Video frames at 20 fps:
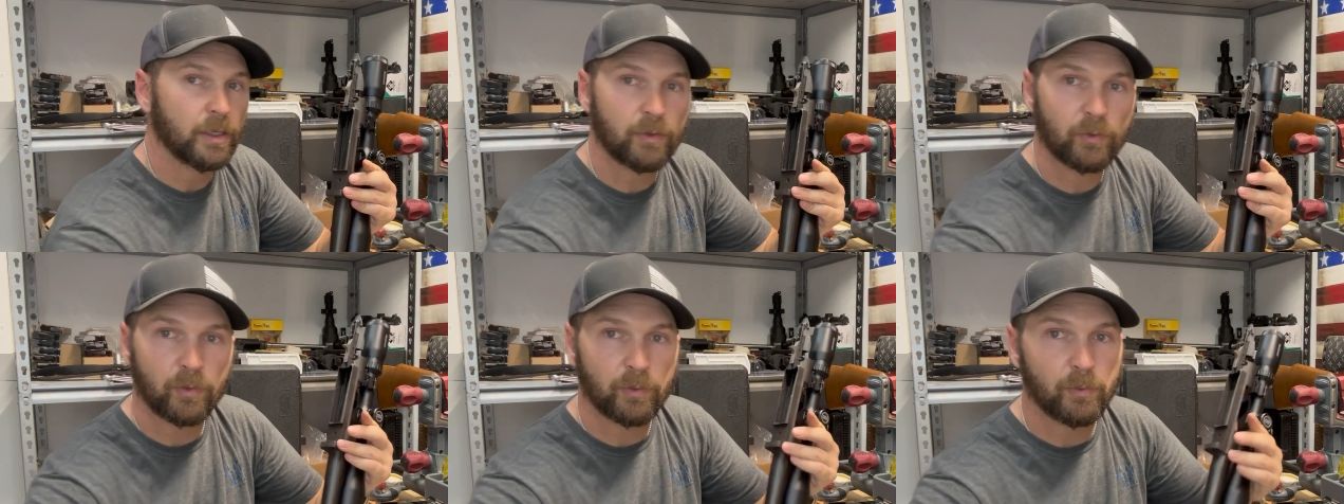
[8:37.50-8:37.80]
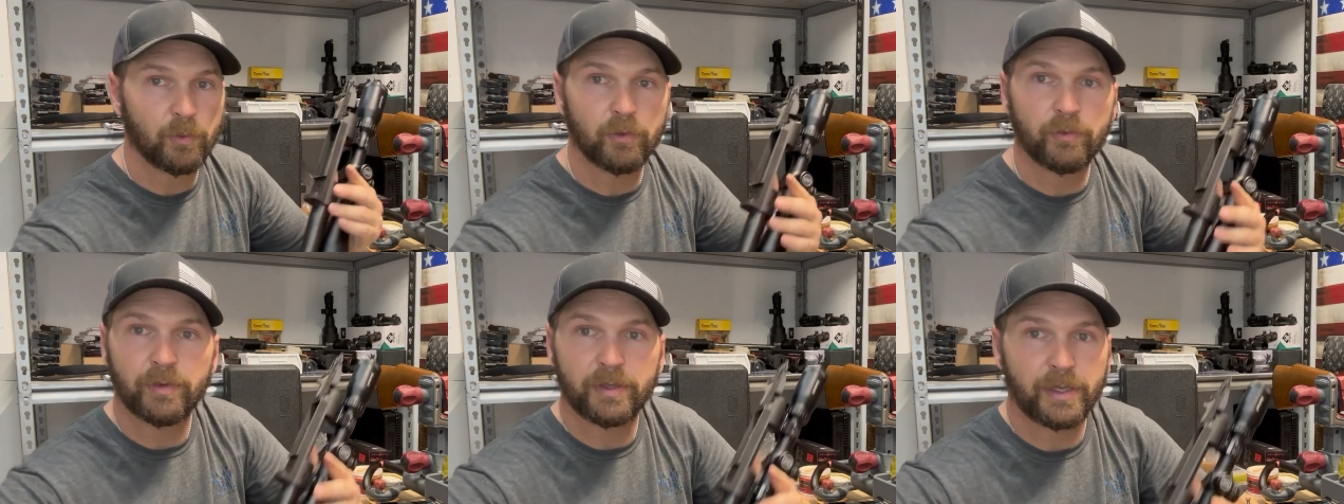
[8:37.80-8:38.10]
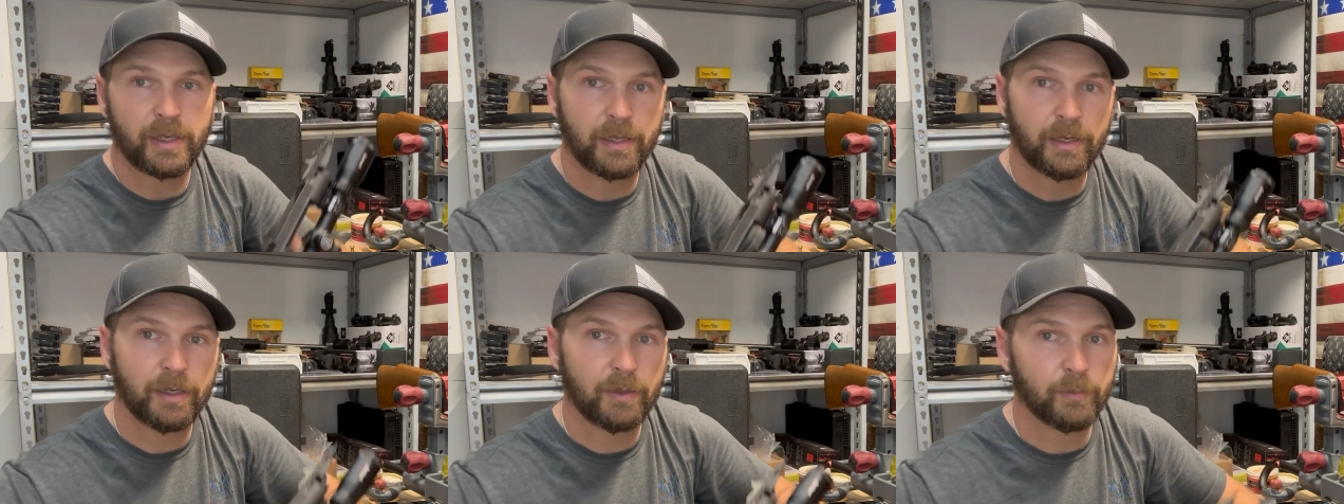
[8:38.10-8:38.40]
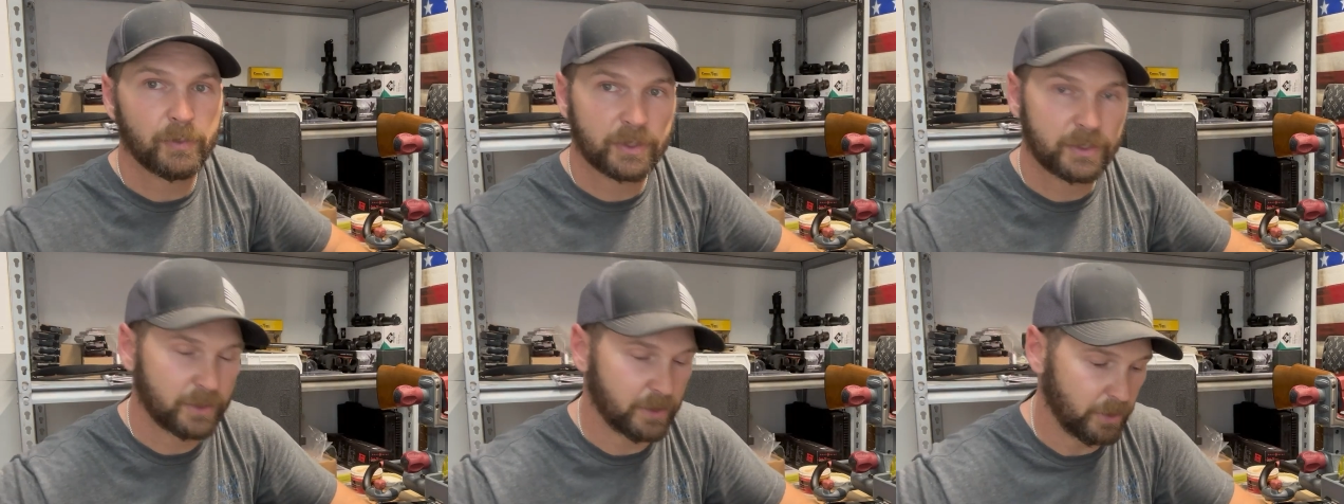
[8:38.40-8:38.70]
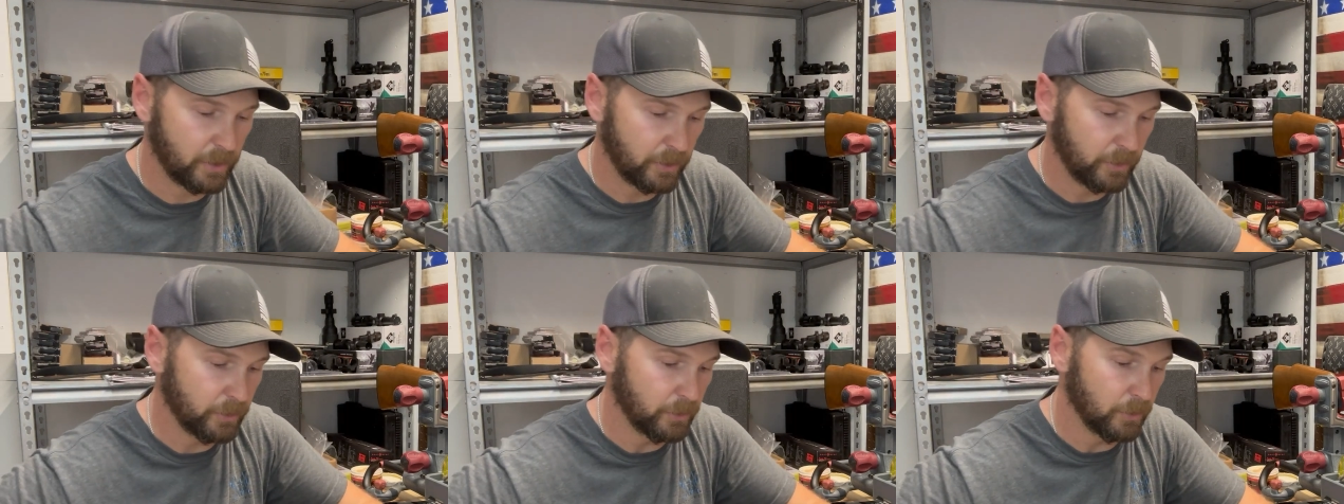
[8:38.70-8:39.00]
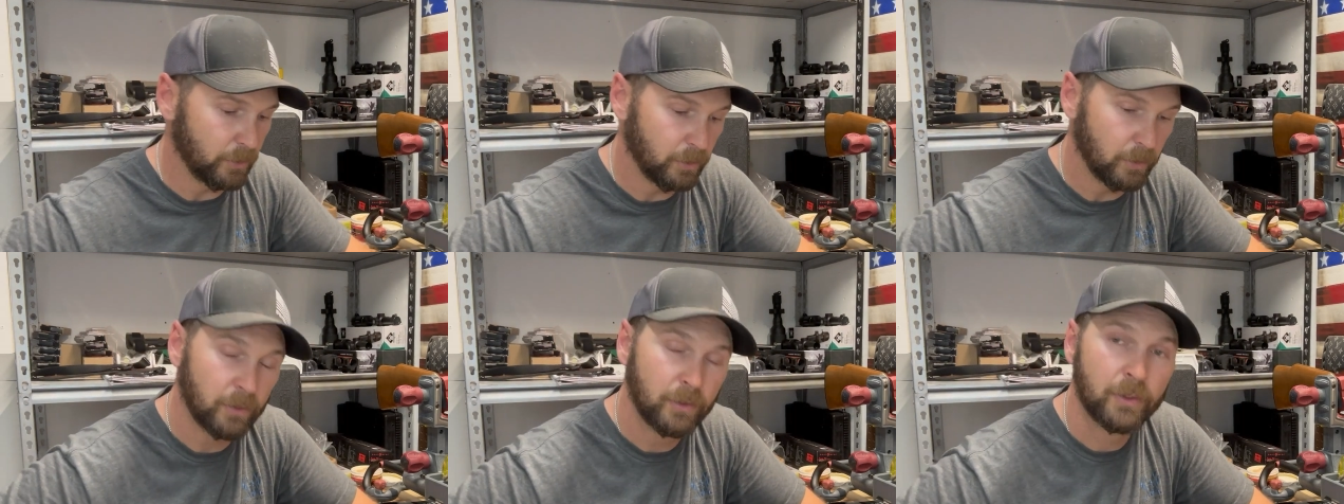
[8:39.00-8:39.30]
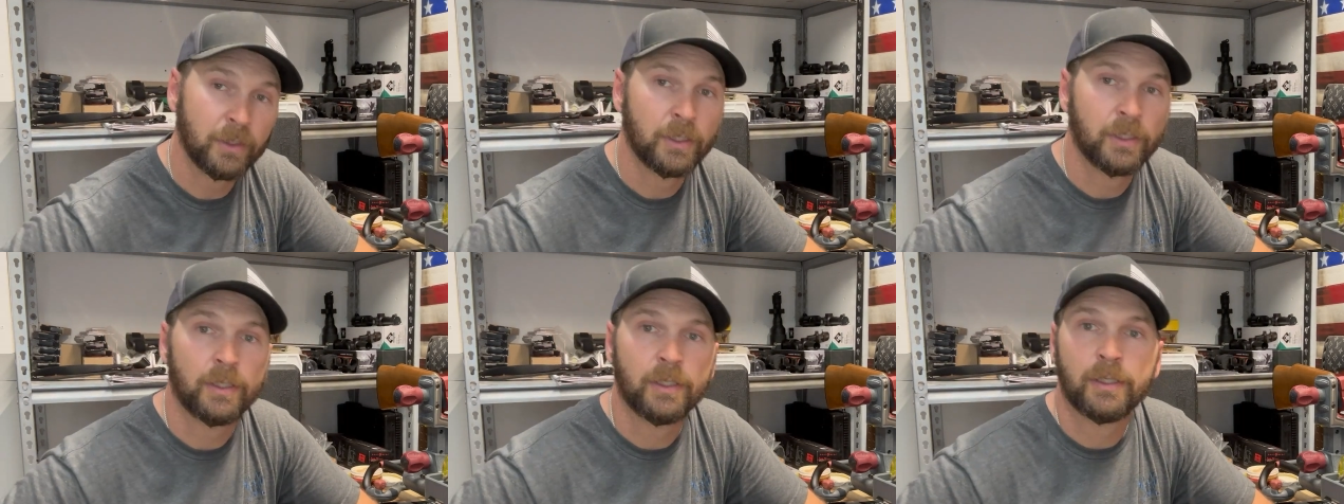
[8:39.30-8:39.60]
removing any material
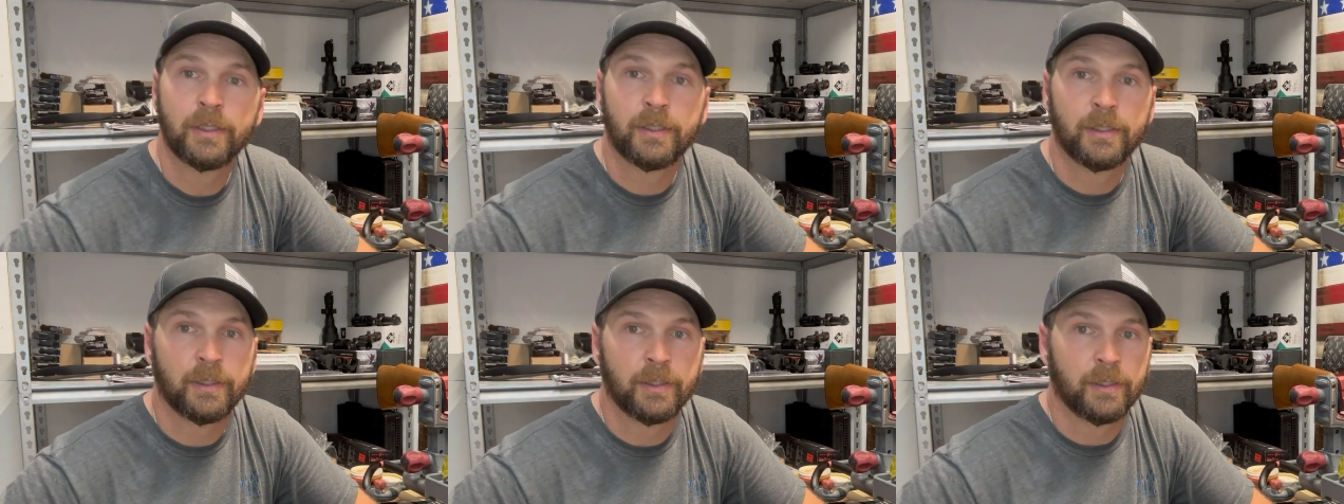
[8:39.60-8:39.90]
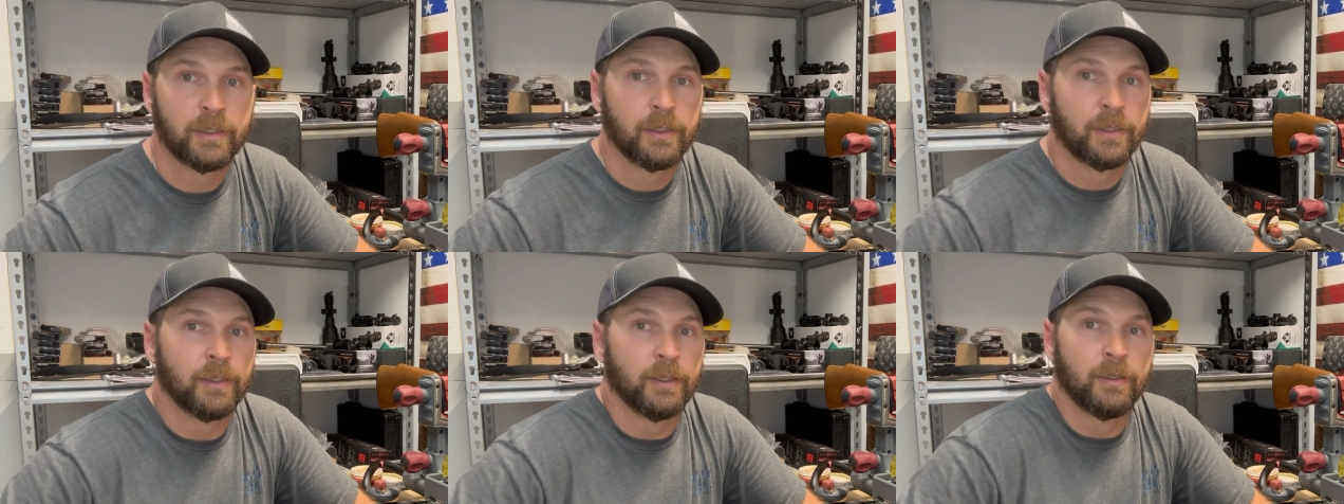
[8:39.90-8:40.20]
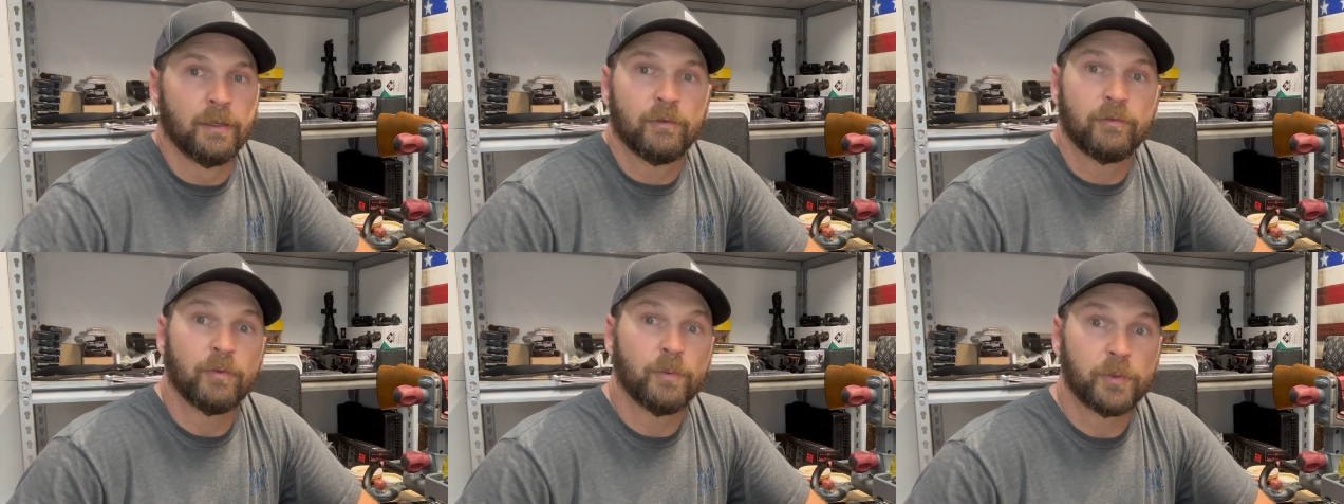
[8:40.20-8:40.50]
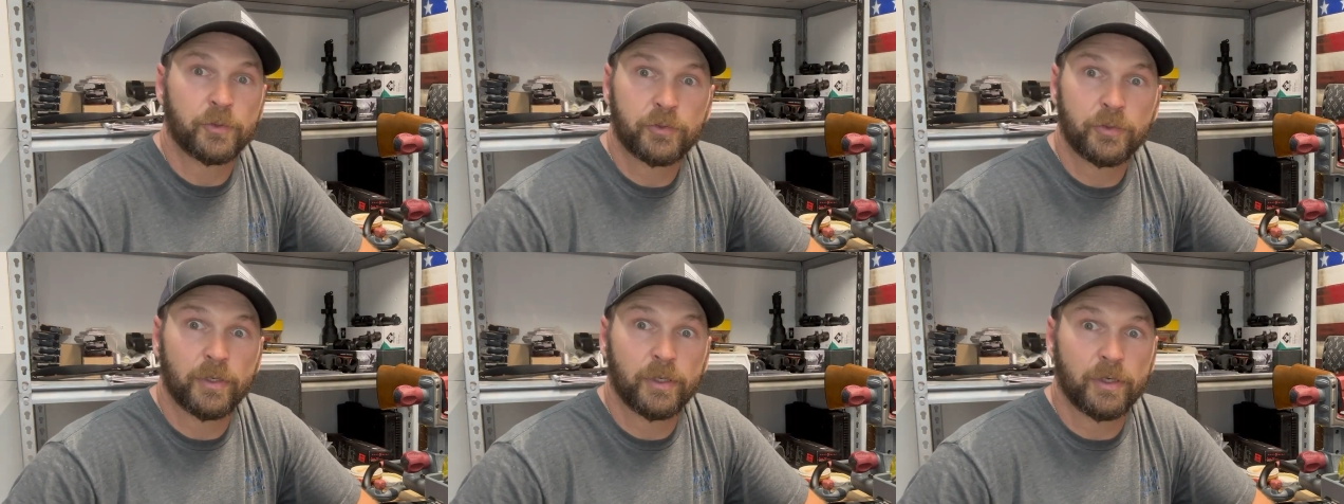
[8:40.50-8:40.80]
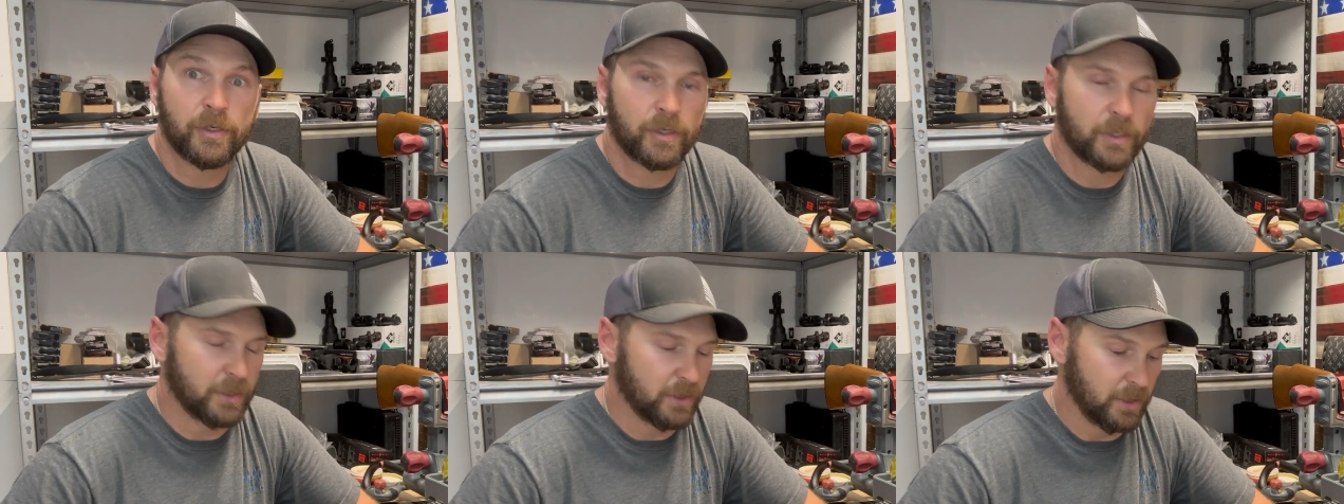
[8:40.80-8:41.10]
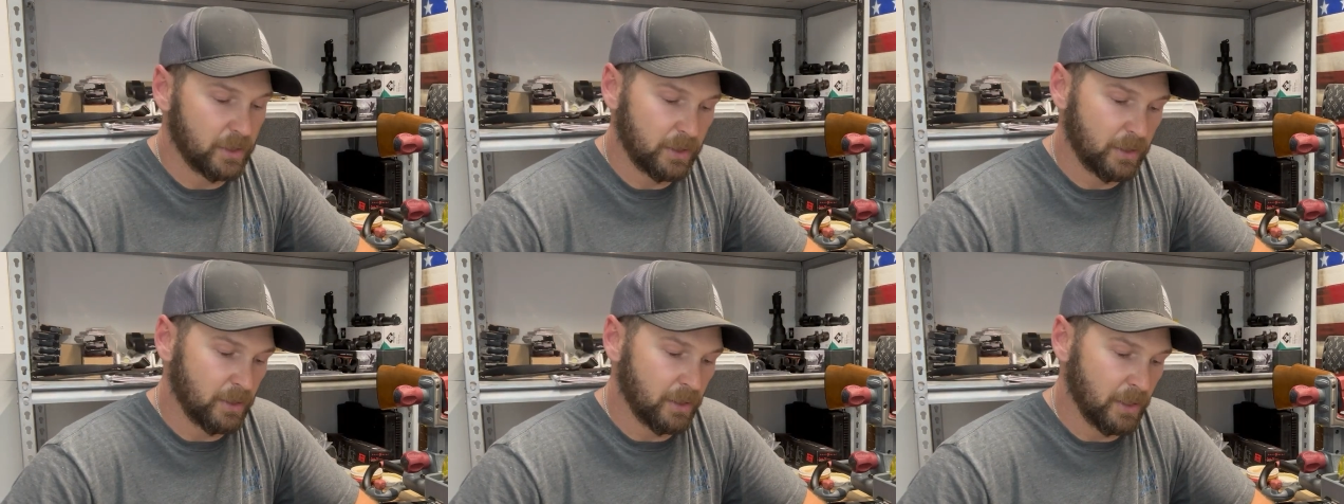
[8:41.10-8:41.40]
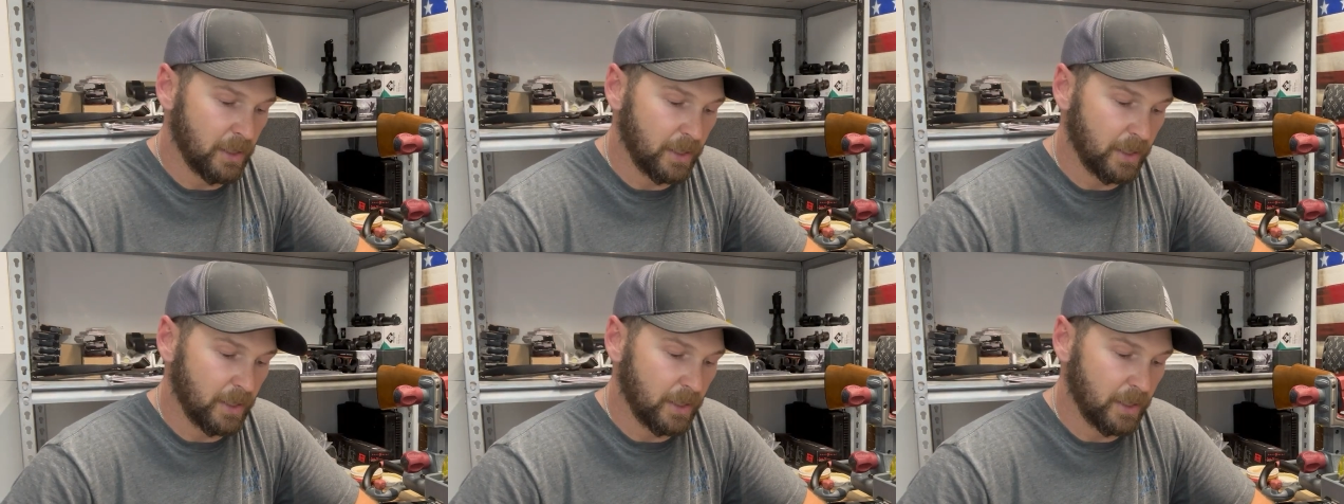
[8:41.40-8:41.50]
from a trigger because it's,